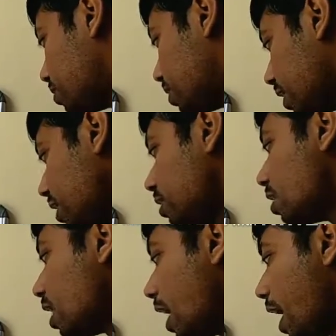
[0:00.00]
per second,
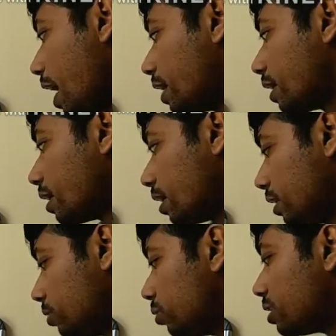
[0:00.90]
and
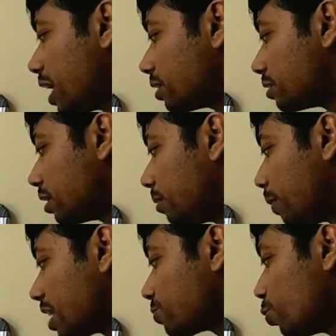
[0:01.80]
you know that the
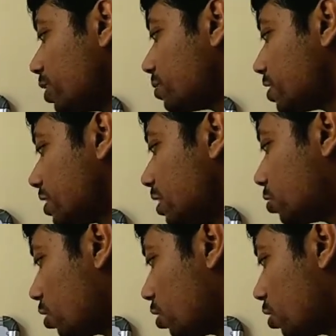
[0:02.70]
mass flow is basically